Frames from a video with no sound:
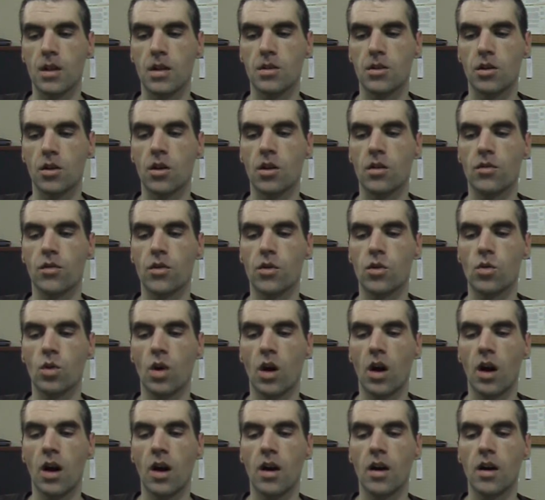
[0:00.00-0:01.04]
So if you
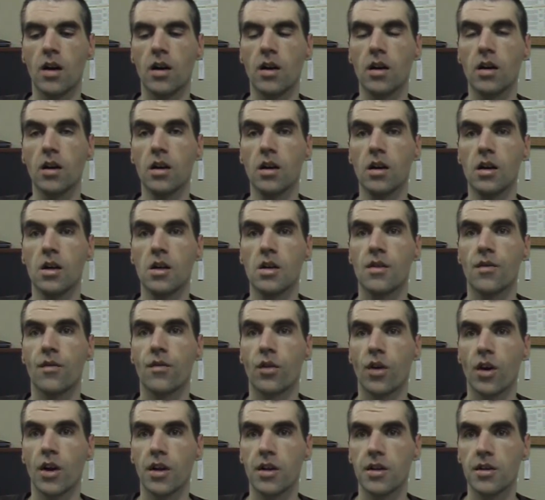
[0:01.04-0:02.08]
are
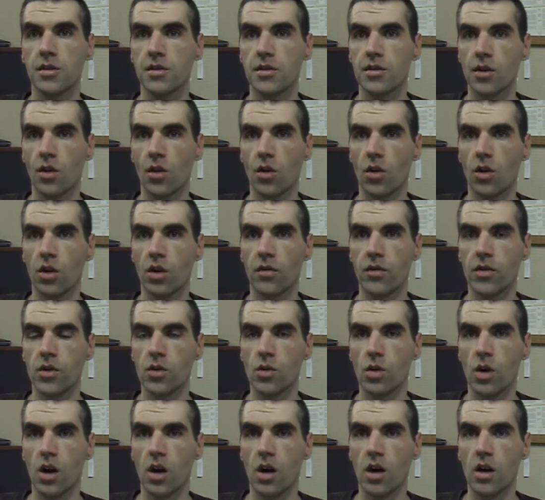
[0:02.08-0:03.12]
friends or if
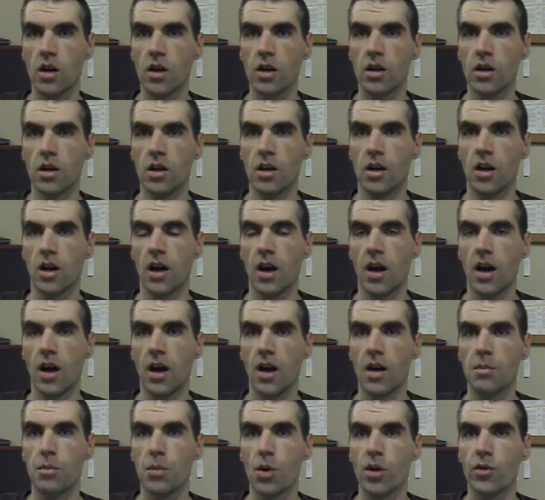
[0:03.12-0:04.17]
you are
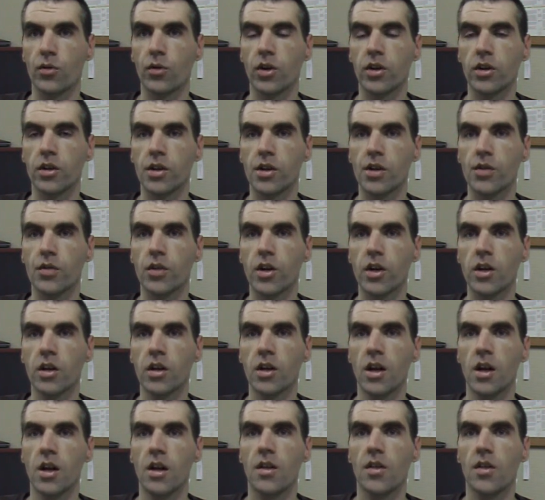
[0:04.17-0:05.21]
boyfriend, girlfriend,